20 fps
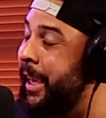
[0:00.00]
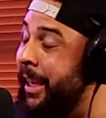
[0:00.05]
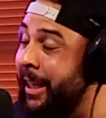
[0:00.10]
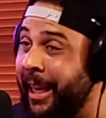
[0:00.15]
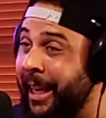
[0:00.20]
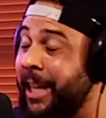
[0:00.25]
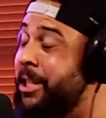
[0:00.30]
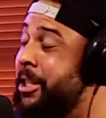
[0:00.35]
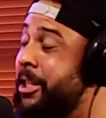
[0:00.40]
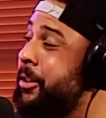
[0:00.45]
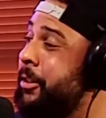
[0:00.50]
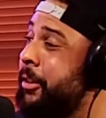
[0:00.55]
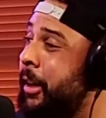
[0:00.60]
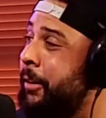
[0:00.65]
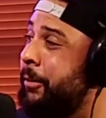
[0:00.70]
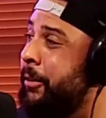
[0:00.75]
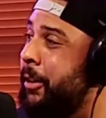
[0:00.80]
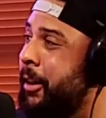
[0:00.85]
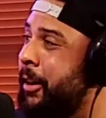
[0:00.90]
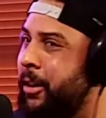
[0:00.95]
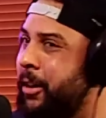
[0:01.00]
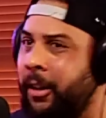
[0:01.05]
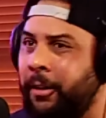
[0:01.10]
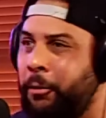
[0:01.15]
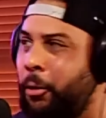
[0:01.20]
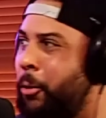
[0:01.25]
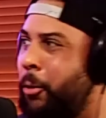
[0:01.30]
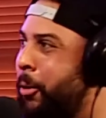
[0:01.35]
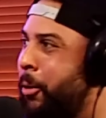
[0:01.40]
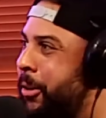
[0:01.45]
catches you off guard. Of
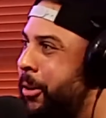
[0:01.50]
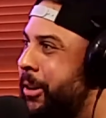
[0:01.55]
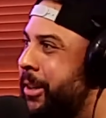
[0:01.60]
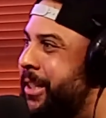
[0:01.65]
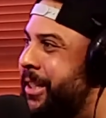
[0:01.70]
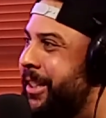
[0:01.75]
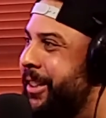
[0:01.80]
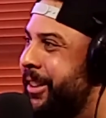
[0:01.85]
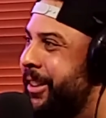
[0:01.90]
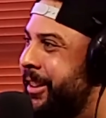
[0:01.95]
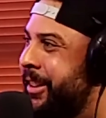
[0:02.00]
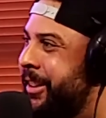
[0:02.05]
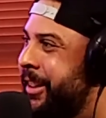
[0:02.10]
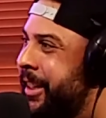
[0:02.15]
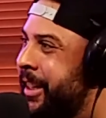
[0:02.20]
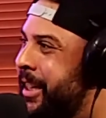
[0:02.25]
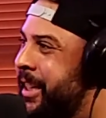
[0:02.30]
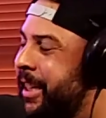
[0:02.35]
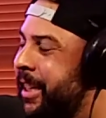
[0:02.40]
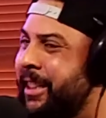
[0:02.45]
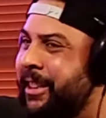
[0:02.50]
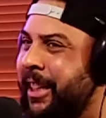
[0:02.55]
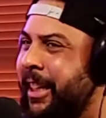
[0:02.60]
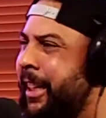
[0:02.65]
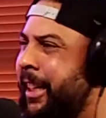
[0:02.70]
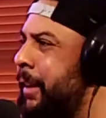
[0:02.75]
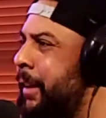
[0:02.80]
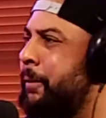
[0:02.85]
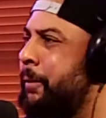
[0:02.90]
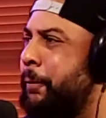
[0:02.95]
course, dude. Yeah. That's yeah. like
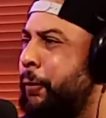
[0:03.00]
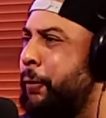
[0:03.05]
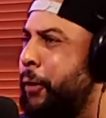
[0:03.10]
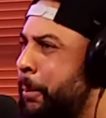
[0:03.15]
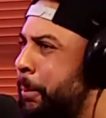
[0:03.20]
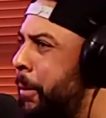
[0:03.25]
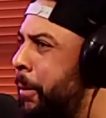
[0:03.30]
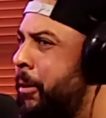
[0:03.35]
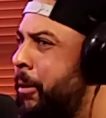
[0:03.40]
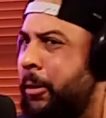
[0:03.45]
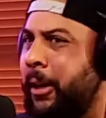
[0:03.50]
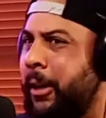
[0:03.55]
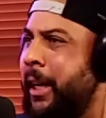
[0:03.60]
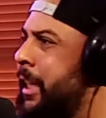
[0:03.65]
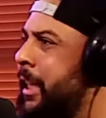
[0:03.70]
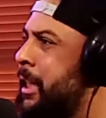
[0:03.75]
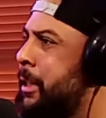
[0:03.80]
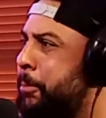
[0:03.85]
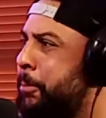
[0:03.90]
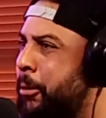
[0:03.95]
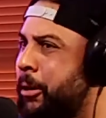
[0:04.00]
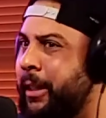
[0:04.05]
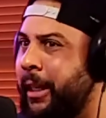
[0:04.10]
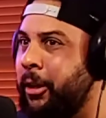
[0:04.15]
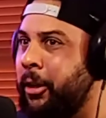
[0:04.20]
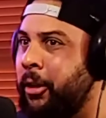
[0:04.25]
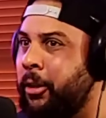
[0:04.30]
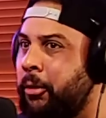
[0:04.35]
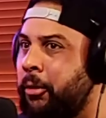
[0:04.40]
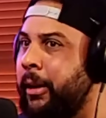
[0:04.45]
in football or any sport that
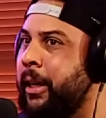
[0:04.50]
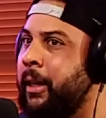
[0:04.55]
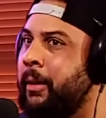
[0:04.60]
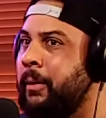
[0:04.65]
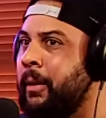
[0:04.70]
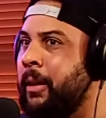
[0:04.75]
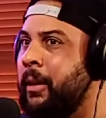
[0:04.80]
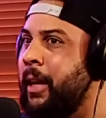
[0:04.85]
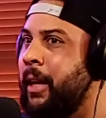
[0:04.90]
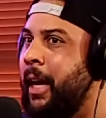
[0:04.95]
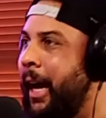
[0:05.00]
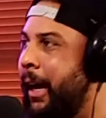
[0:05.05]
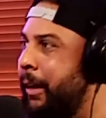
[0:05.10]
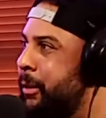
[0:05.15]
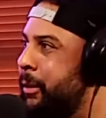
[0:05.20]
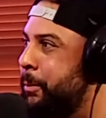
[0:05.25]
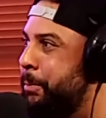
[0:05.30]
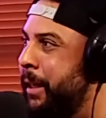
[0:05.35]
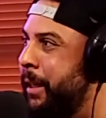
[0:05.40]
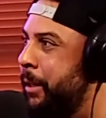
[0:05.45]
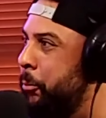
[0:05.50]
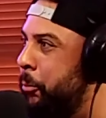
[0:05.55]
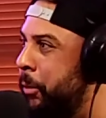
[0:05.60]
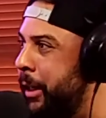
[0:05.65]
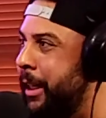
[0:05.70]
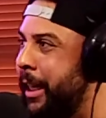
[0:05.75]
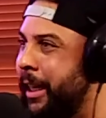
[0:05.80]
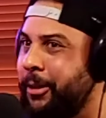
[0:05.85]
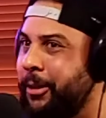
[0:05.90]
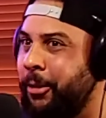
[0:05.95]
you're going half speed, one
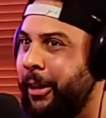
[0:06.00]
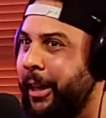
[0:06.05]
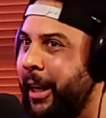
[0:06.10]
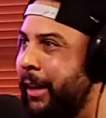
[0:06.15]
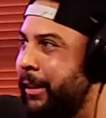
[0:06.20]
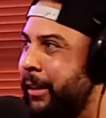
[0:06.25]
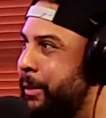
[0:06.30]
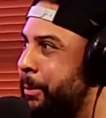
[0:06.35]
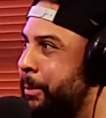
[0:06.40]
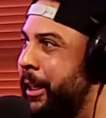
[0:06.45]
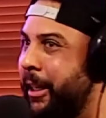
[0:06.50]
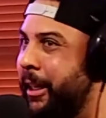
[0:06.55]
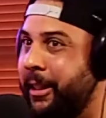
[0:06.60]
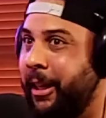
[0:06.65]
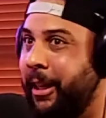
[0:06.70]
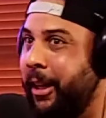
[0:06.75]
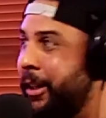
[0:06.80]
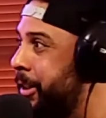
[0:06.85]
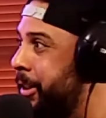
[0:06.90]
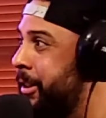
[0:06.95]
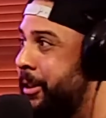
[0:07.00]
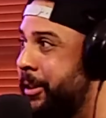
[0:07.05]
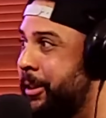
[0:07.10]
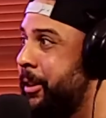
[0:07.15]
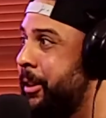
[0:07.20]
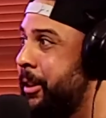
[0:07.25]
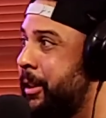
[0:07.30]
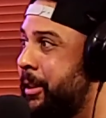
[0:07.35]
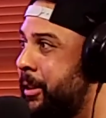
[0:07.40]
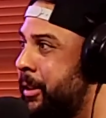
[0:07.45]
guy's going half speed and the other's
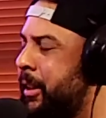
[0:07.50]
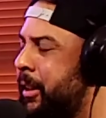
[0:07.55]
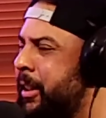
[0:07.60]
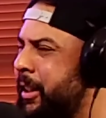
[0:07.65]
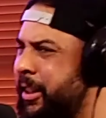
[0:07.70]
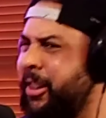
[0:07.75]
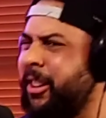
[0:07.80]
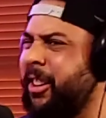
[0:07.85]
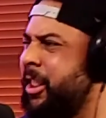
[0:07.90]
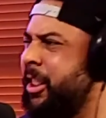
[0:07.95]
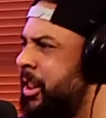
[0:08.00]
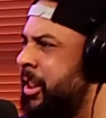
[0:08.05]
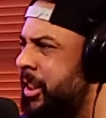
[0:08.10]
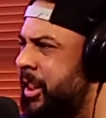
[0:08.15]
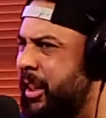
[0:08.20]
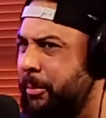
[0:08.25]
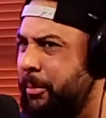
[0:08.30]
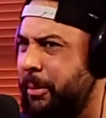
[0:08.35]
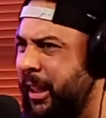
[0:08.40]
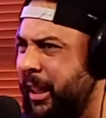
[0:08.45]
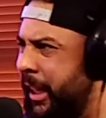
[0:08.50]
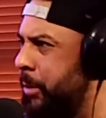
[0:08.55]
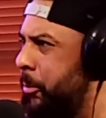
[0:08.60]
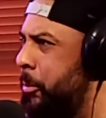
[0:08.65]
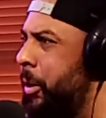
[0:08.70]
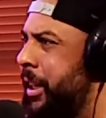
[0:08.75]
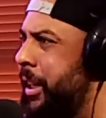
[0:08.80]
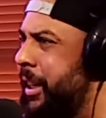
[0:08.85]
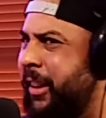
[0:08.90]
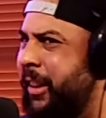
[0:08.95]
yeah, you're you're gonna be like, But-
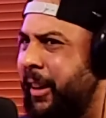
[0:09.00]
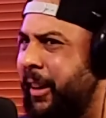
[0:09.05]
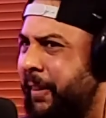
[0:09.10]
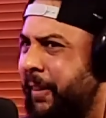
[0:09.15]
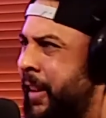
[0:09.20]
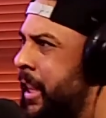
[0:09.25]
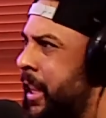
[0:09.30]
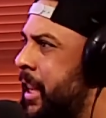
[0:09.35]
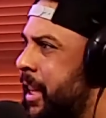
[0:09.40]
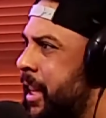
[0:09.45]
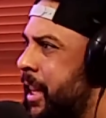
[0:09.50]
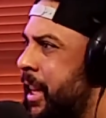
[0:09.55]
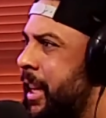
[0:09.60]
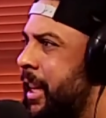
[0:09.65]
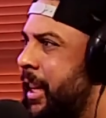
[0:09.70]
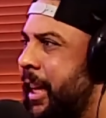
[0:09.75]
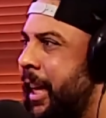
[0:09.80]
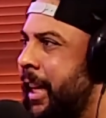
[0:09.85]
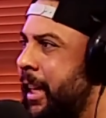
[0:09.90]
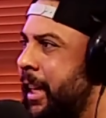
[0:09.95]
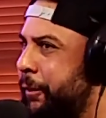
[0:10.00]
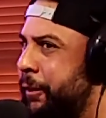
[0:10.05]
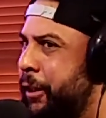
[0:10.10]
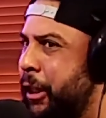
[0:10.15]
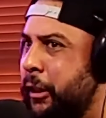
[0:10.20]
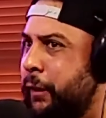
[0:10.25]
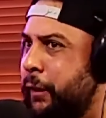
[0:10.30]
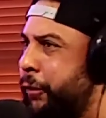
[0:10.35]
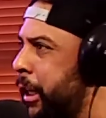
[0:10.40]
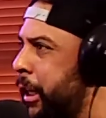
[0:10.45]
what the? Yeah, it's like they got the and if offense there's
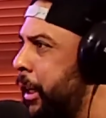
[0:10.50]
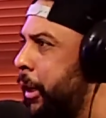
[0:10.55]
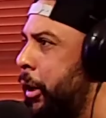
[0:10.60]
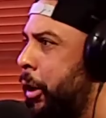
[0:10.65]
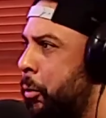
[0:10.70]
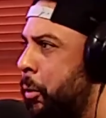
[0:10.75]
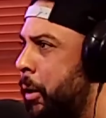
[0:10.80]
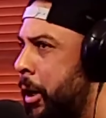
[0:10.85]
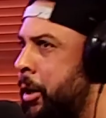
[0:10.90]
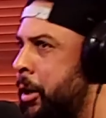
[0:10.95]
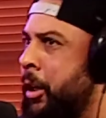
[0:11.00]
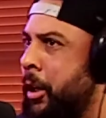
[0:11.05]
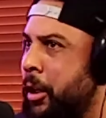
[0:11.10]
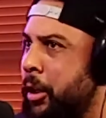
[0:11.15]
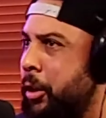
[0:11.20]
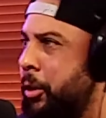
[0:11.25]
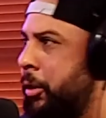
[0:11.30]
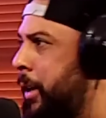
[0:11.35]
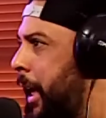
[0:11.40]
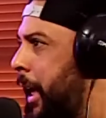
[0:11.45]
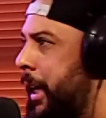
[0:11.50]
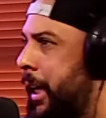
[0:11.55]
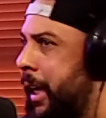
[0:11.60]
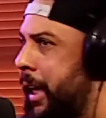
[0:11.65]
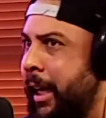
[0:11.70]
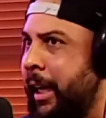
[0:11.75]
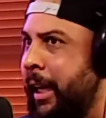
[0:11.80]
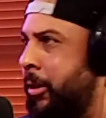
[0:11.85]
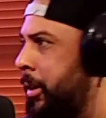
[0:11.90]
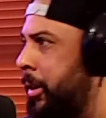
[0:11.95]
on video defense. where you get
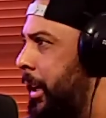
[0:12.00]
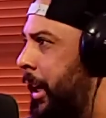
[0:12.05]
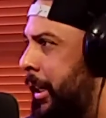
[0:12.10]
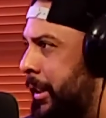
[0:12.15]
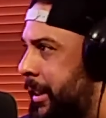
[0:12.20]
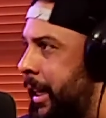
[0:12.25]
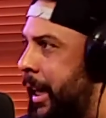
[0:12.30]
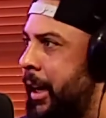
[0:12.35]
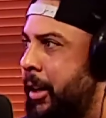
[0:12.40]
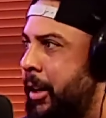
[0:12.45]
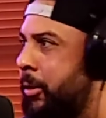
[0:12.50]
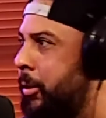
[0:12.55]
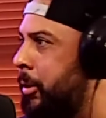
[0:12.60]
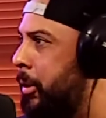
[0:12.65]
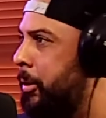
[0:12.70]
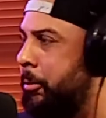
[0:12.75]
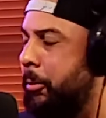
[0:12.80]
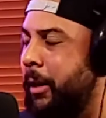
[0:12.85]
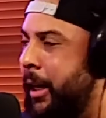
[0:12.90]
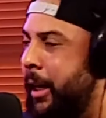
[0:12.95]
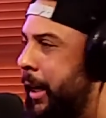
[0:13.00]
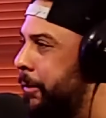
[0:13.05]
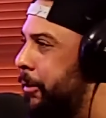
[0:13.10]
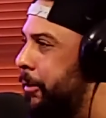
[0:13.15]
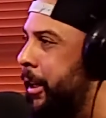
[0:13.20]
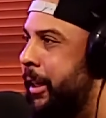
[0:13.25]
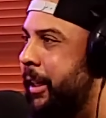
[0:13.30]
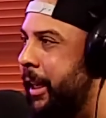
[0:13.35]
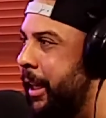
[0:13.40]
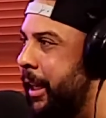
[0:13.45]
hit or knocked down or whatever the
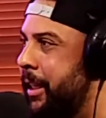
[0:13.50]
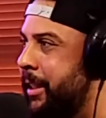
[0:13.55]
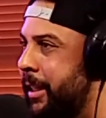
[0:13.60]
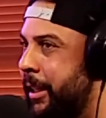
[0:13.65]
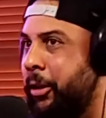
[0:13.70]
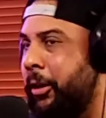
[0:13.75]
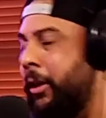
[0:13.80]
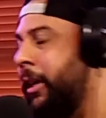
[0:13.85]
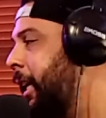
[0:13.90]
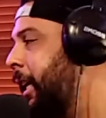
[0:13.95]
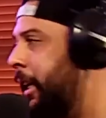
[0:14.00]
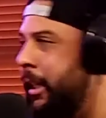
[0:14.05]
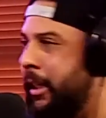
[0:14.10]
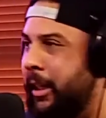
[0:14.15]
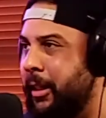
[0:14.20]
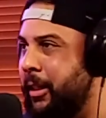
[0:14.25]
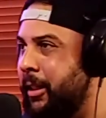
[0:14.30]
case, and you're So getting,